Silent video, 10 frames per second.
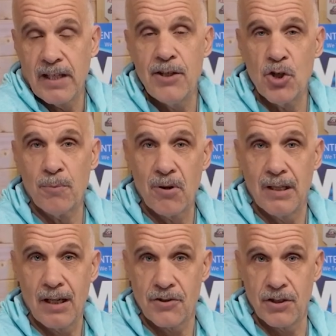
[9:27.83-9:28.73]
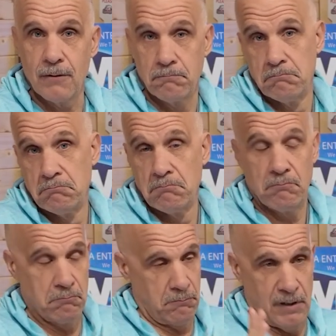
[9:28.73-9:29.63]
in your production.
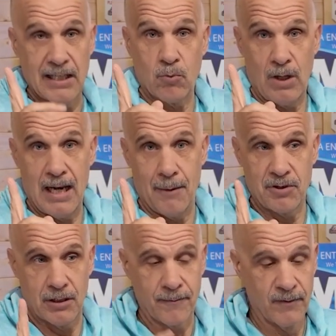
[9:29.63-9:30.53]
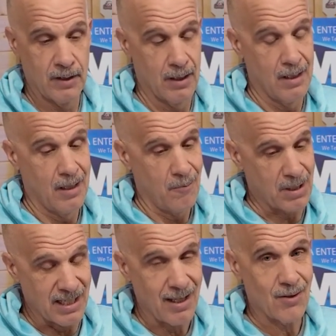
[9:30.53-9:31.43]
That's one option.
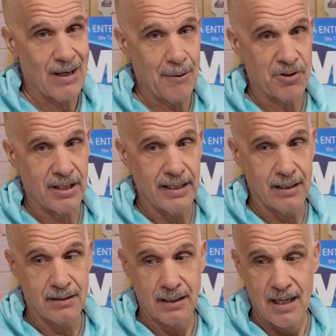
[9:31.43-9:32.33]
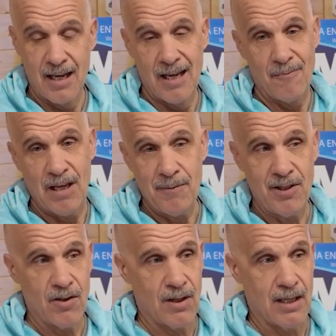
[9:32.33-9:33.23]
But another option is, maybe
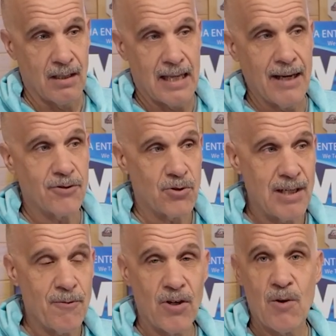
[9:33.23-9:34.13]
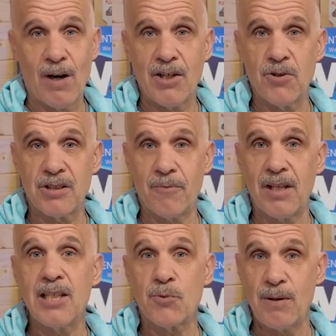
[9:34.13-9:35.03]
you're a live streamer and you want to do some
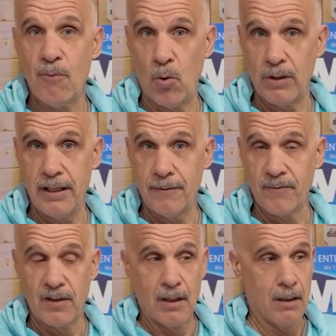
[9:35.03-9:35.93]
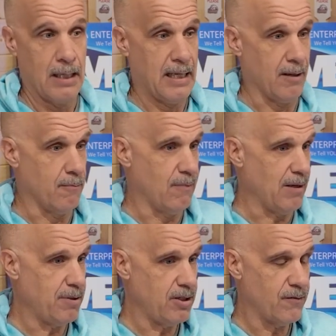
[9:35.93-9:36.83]
things remotely.
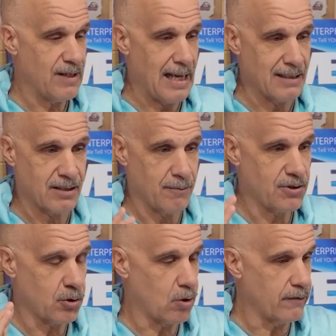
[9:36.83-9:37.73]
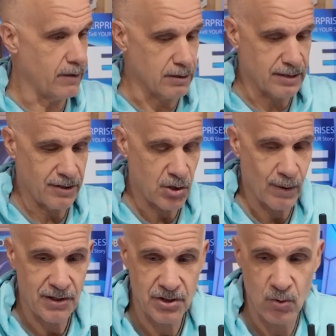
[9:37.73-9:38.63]
Maybe you've got some sort of a
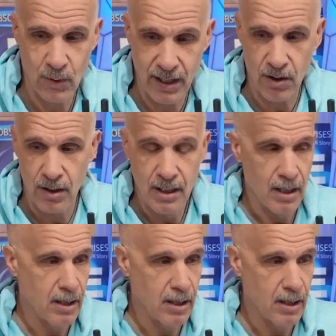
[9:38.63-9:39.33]
situation where